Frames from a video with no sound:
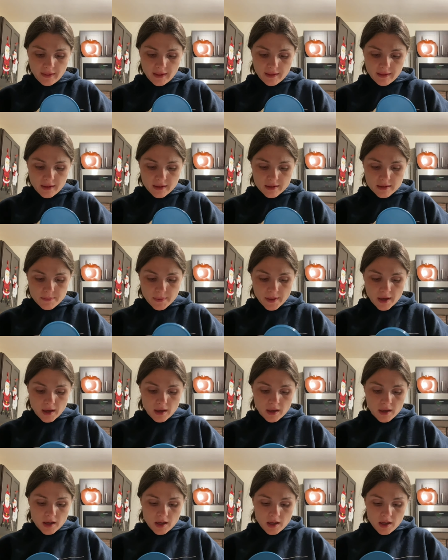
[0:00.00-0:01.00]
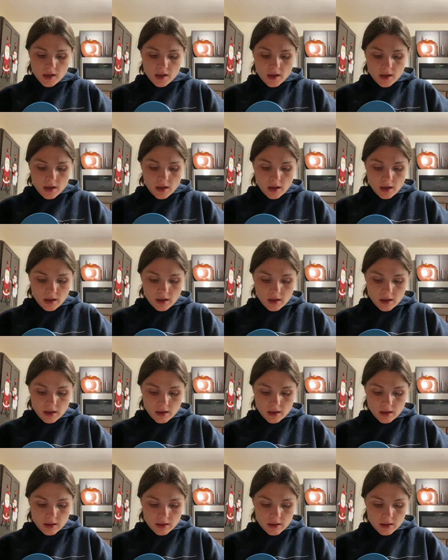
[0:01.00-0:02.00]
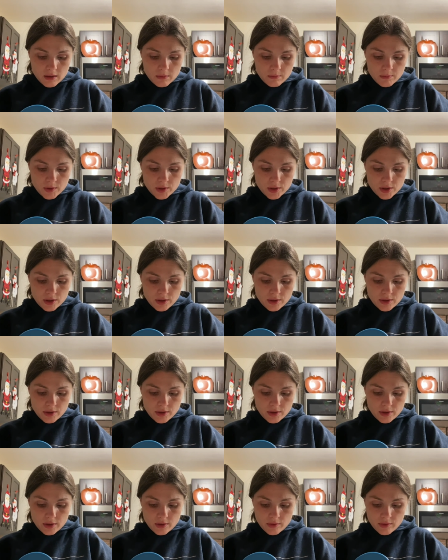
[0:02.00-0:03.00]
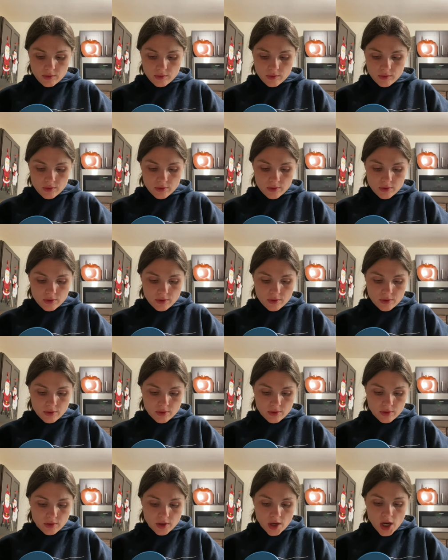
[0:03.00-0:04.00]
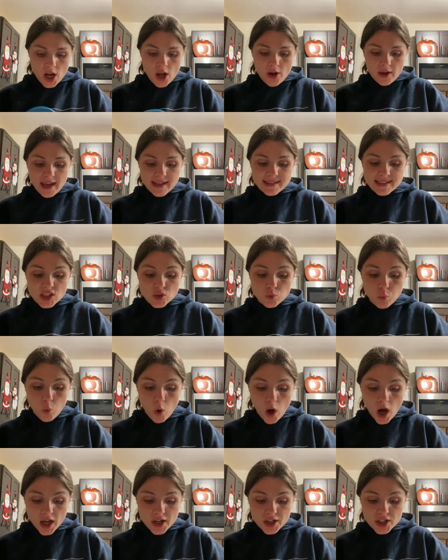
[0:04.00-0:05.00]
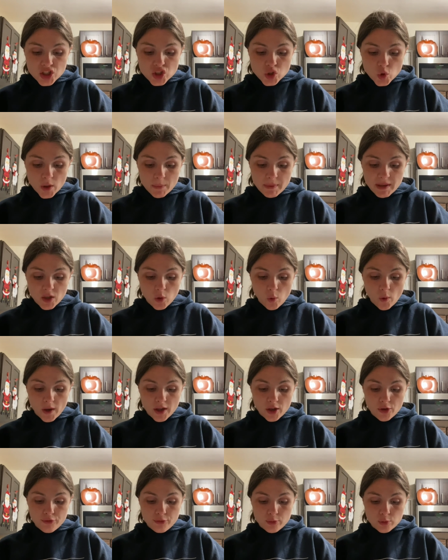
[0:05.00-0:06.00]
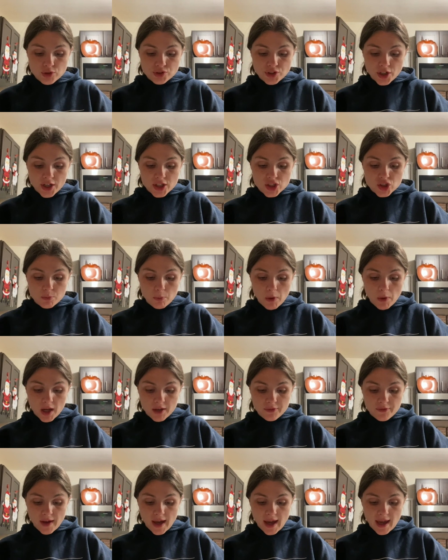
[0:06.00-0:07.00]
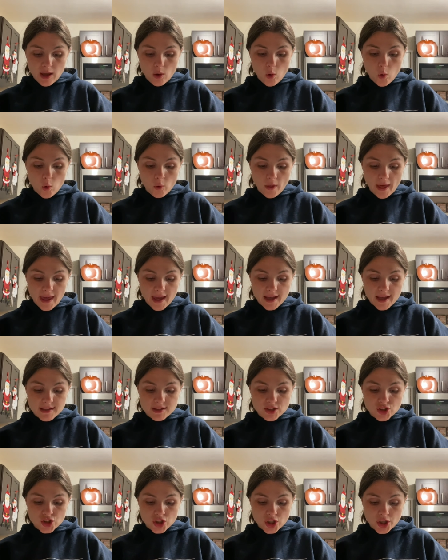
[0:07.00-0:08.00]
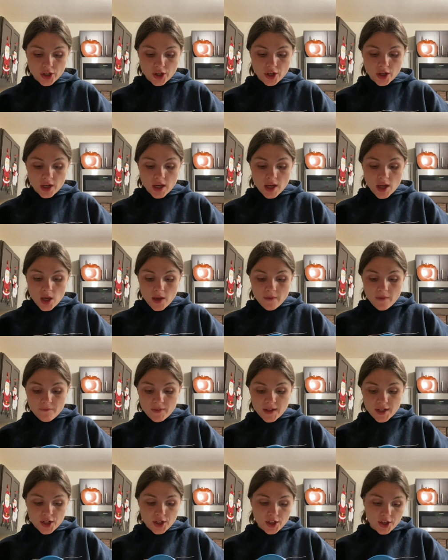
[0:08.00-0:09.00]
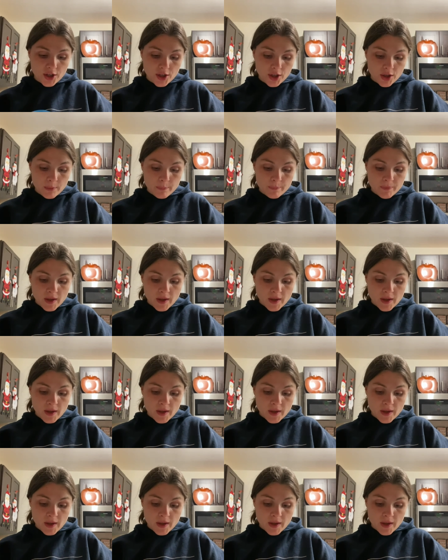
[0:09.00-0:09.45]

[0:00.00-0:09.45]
like this, but, um, okay, it says water, soybean oil, food starch, modify, whole eggs, sugar, vinegar,